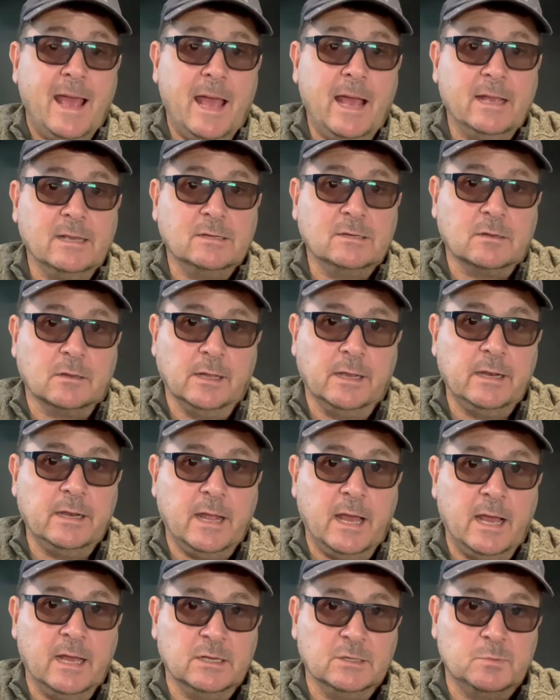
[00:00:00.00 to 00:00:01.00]
as clean
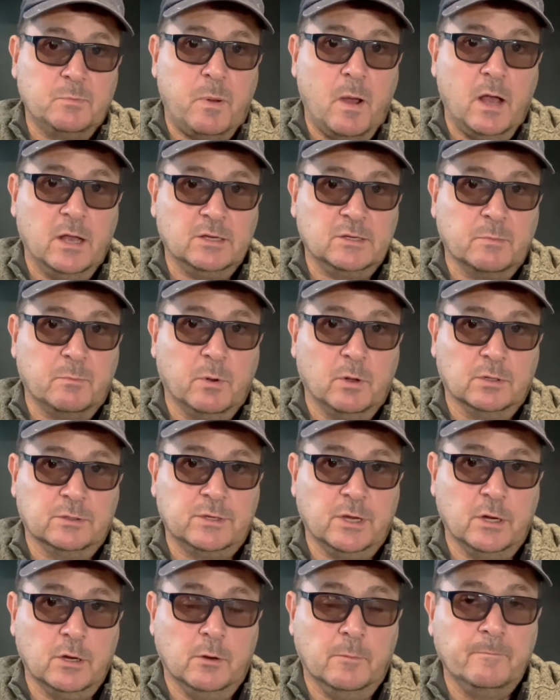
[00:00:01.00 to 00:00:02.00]
as possible
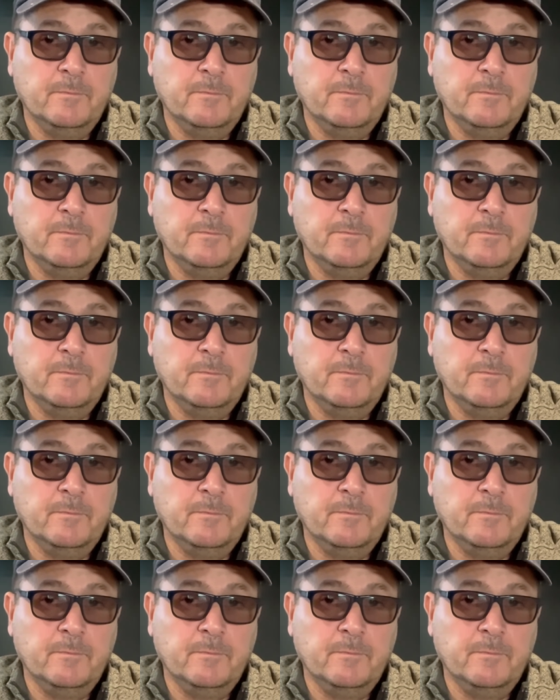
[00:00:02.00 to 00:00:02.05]
too.